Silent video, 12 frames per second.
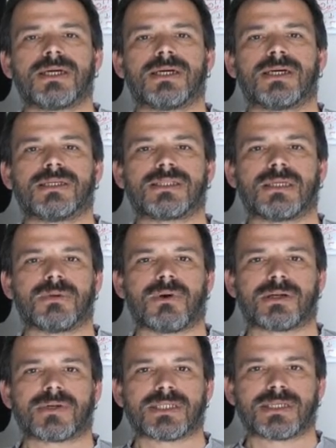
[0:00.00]

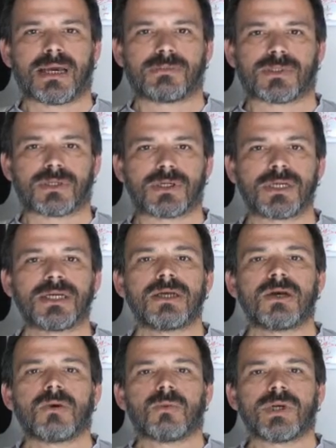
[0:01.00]
CB1 receptor,
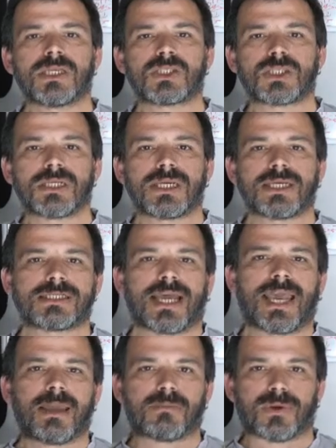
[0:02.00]
which is
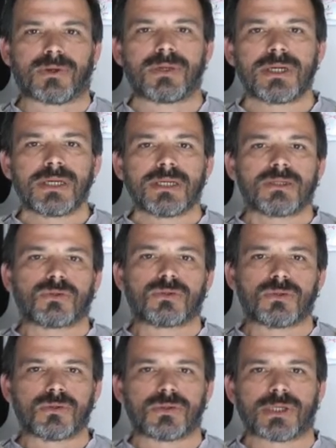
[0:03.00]
able
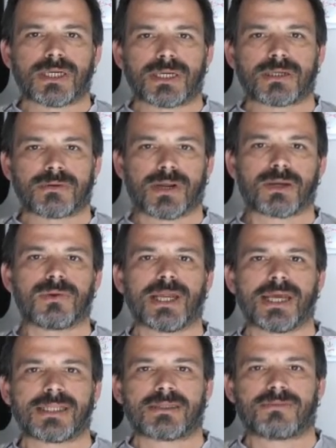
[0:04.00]
to
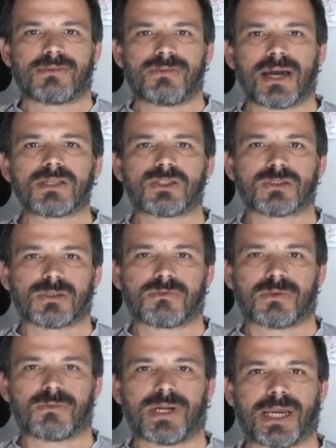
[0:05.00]
regulate the functions of
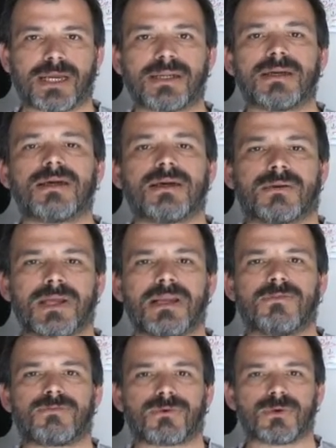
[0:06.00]
the brain
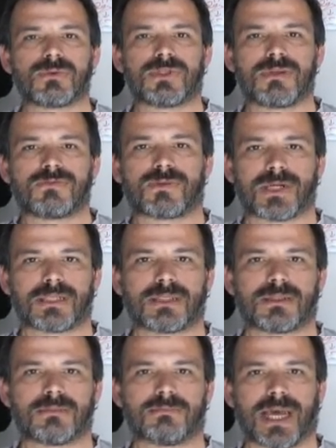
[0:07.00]
really through
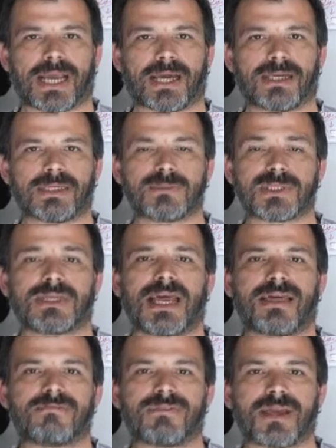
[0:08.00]
different mechanisms
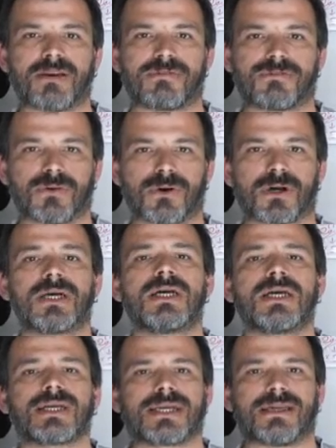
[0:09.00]
and therefore
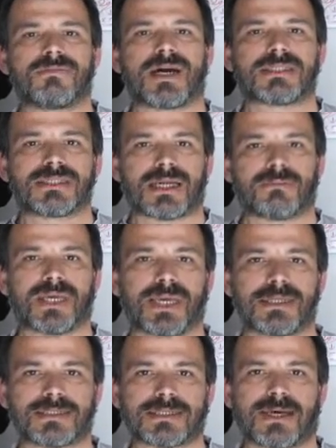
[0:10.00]
give us some
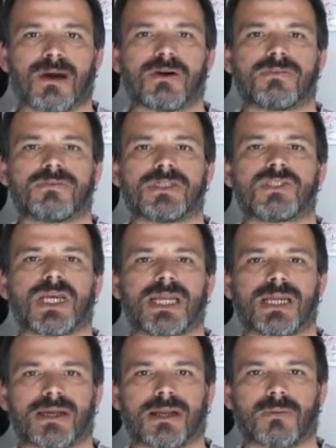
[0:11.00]
hints on the
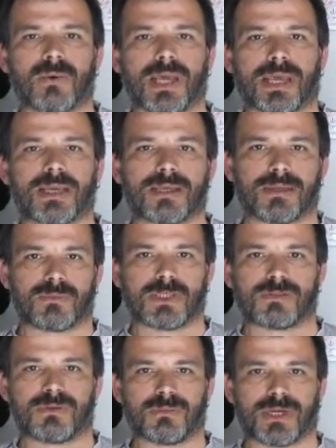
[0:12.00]
general way in
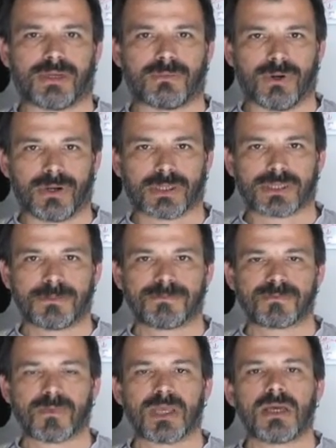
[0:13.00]
which the brain works.
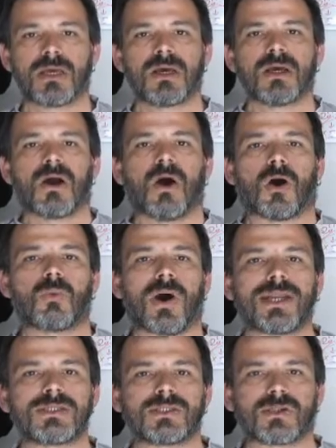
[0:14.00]
On
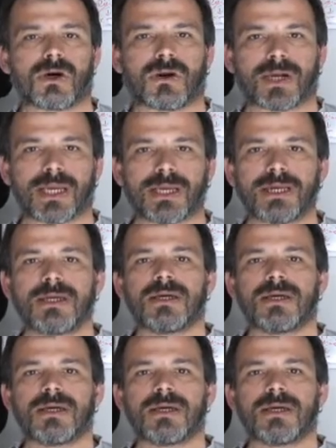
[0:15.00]
one story,